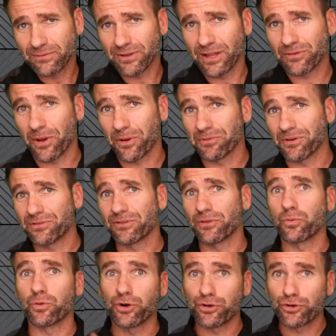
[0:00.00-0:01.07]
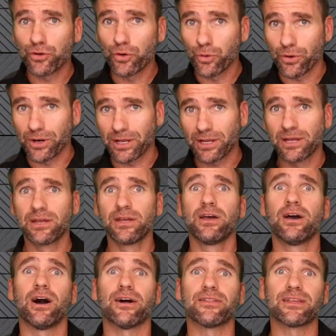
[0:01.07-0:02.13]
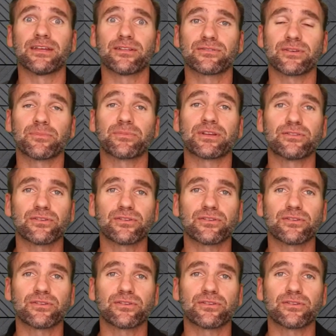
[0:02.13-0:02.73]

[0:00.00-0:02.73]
That's why when you see the word touring on the end of something,